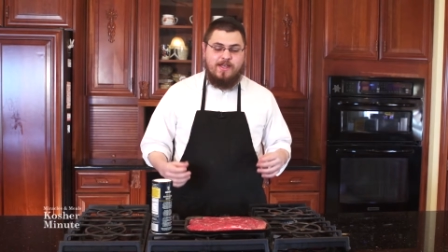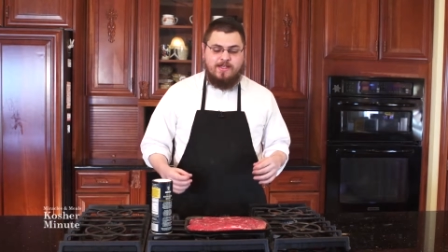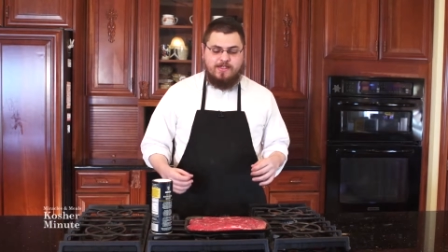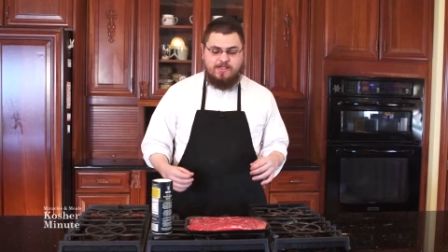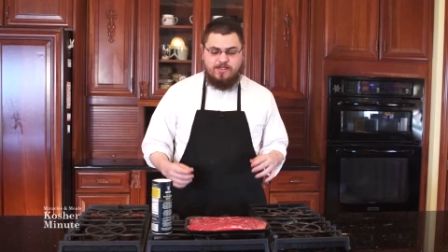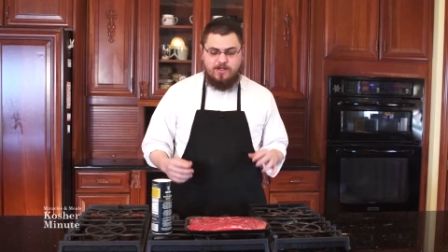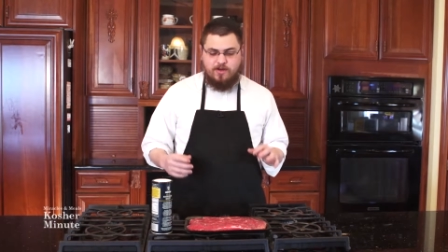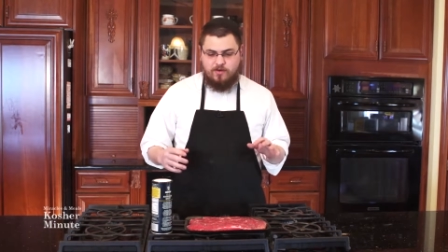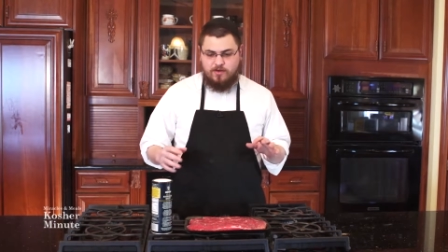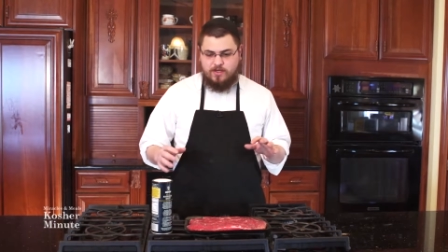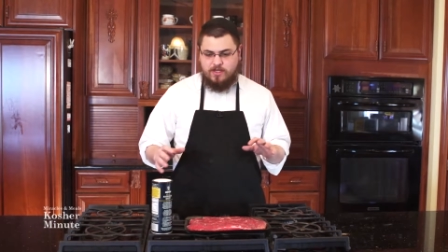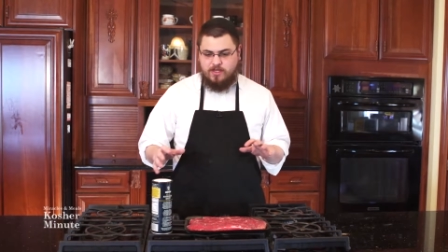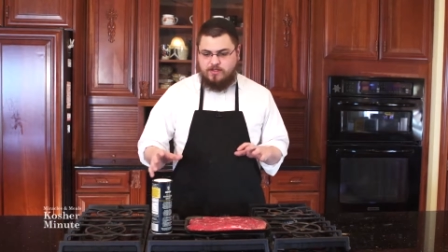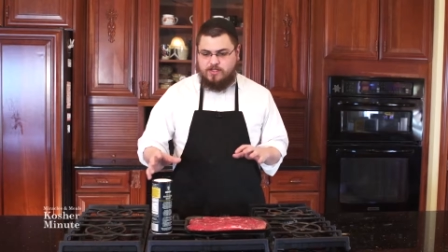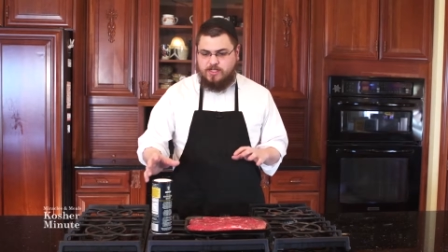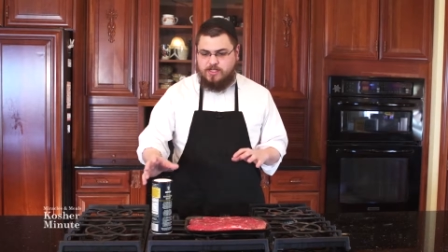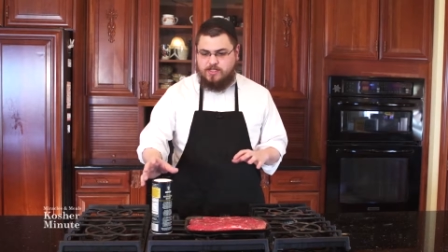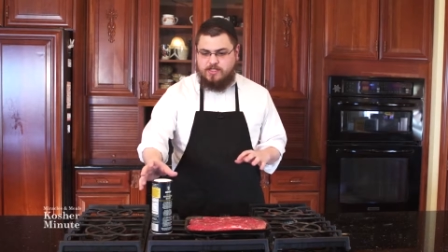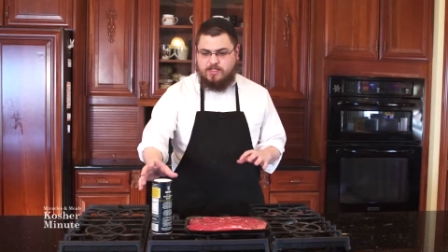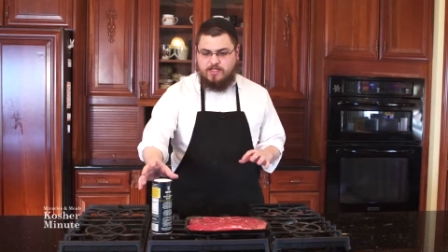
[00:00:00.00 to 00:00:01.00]
So you
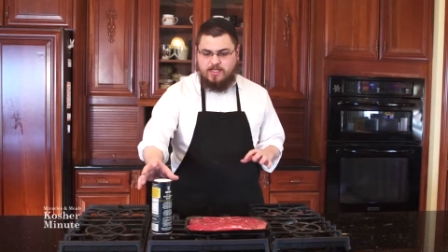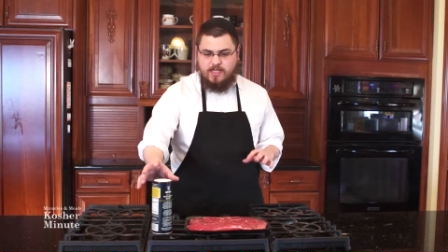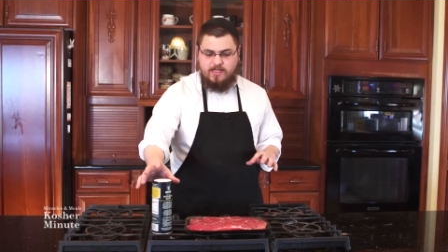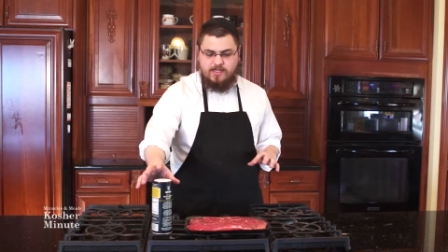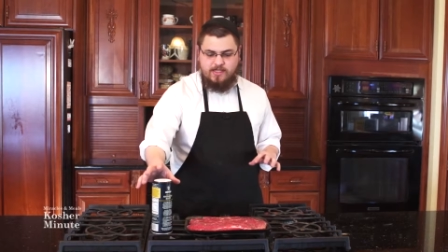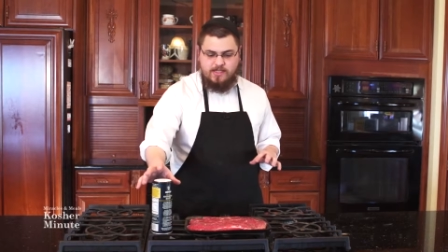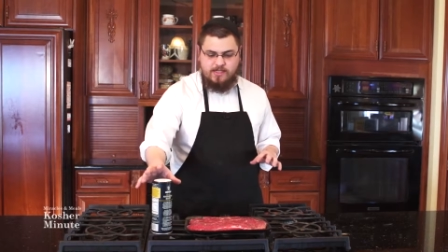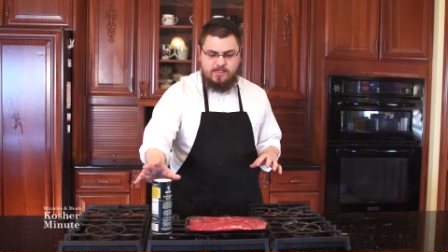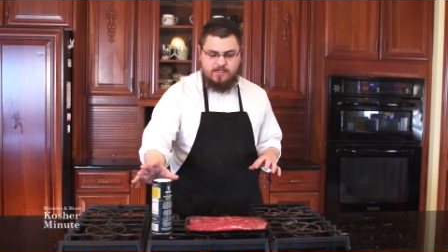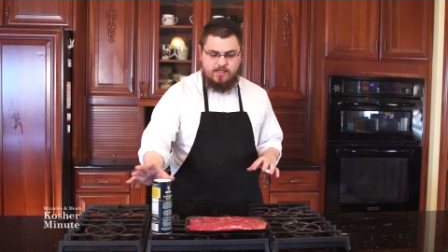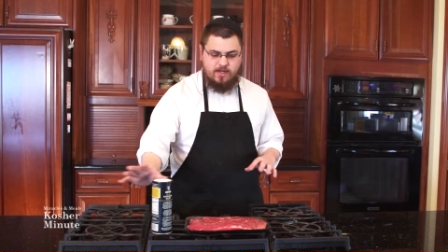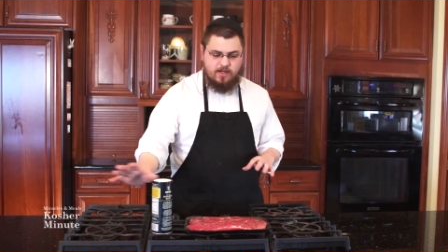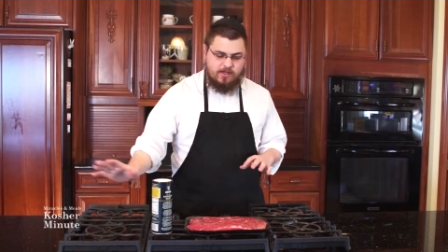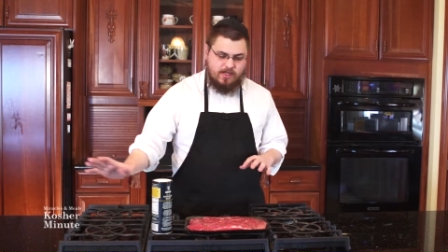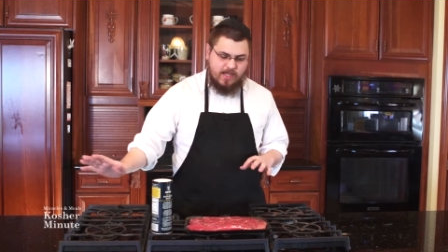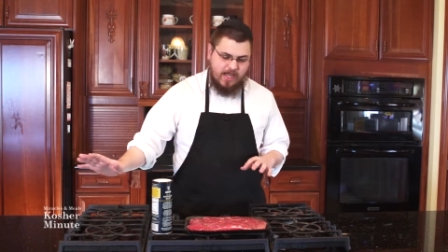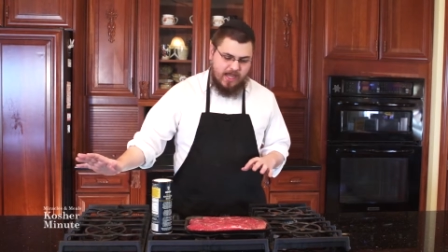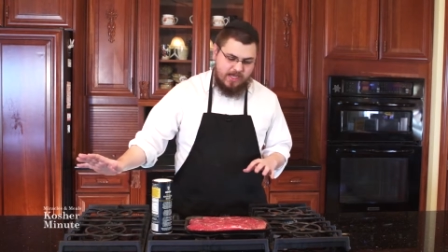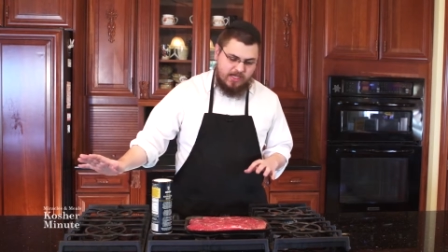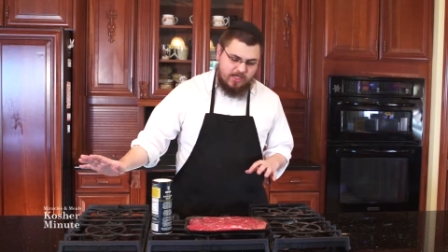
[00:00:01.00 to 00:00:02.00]
just get this
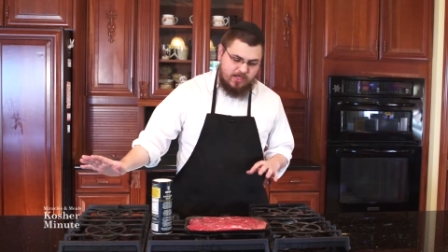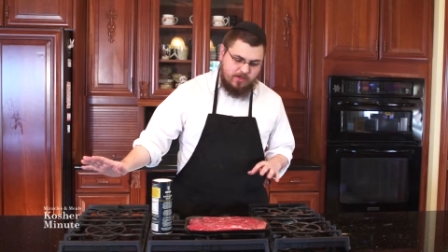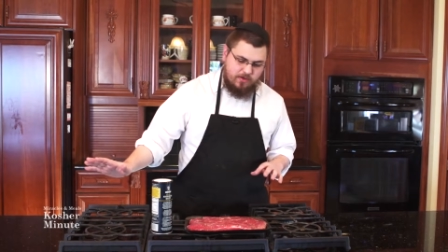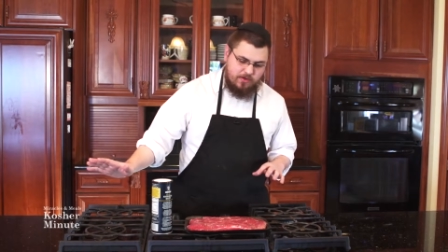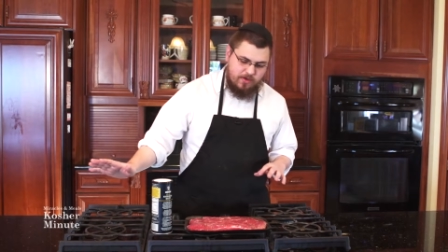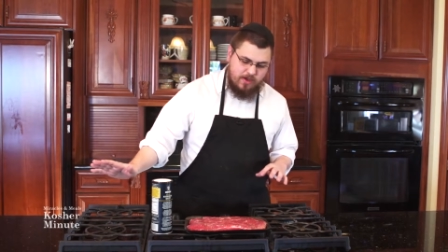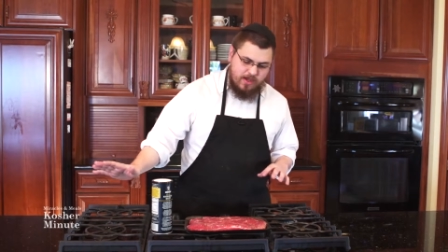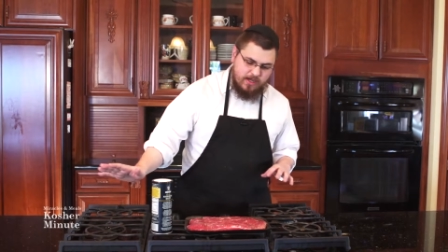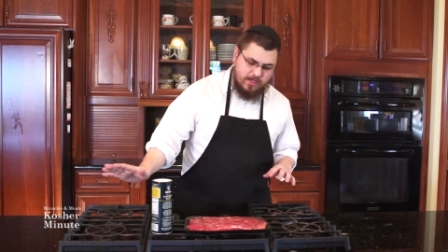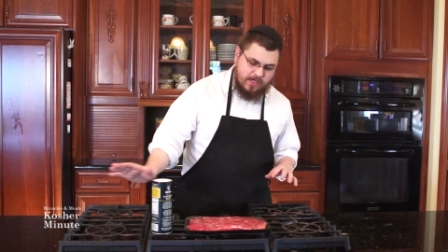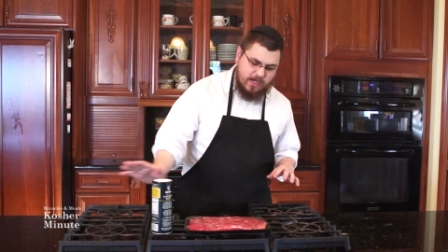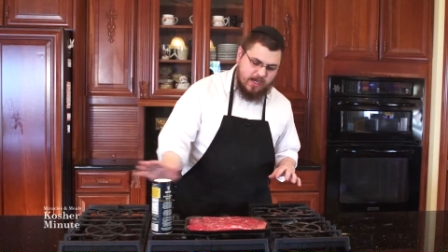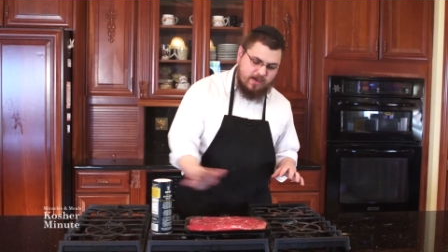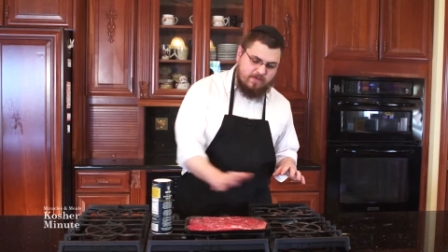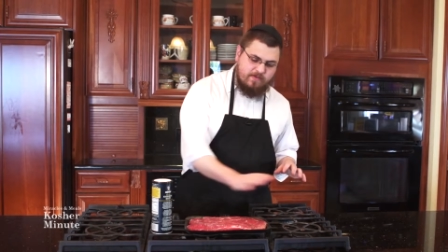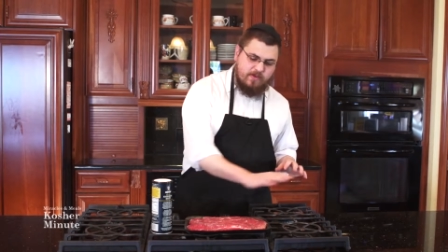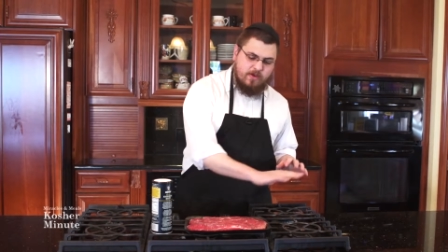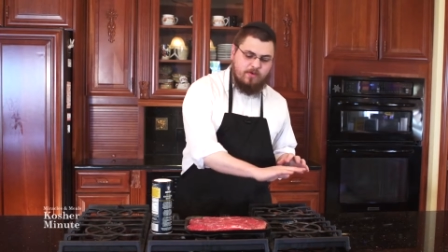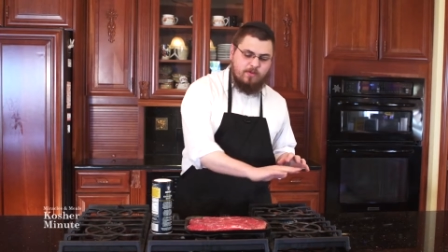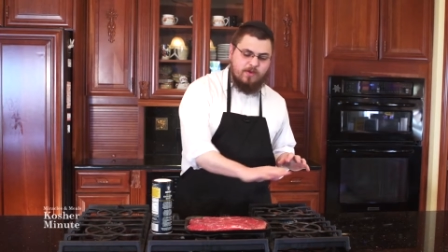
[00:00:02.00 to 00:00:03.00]
salt and you
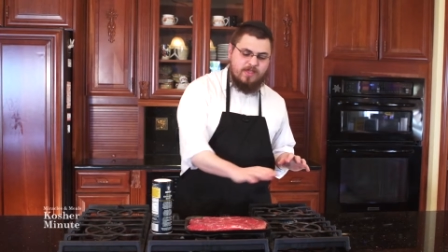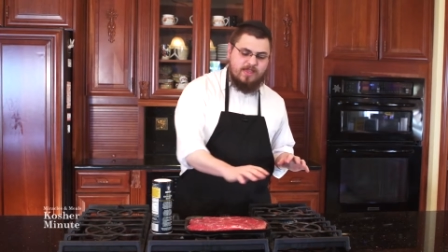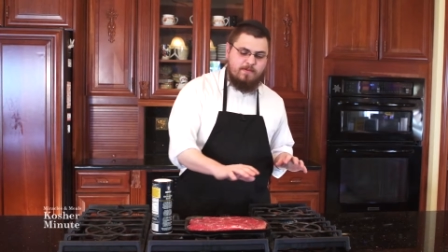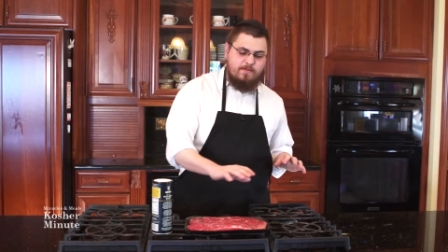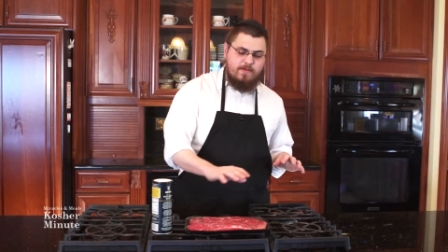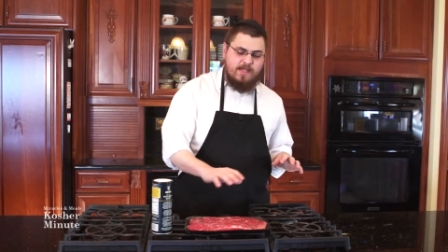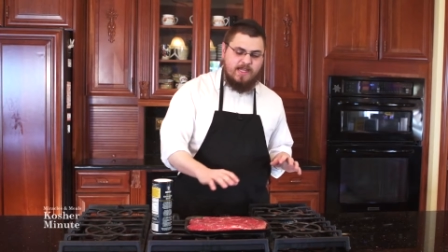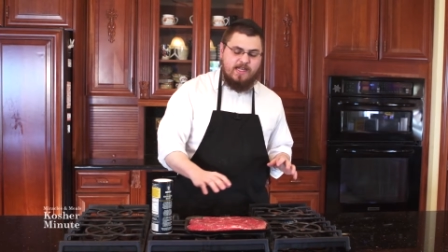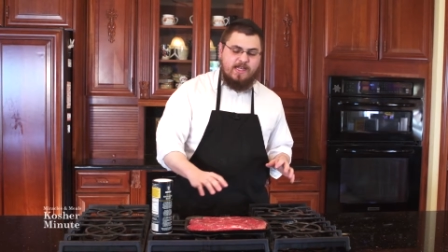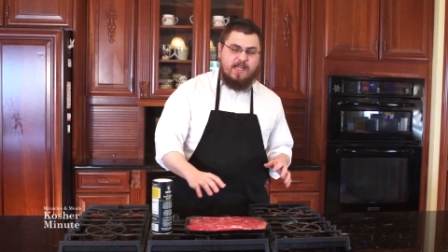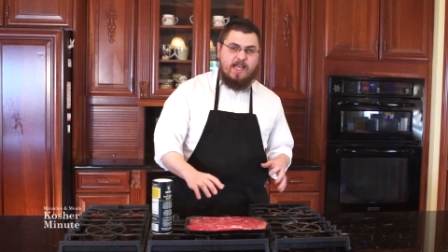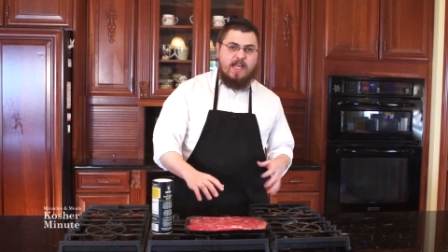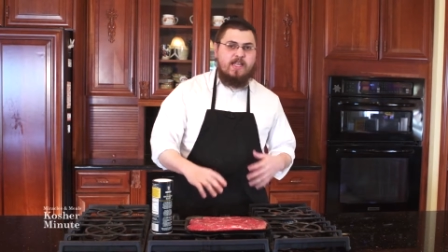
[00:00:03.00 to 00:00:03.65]
cover it with the meat,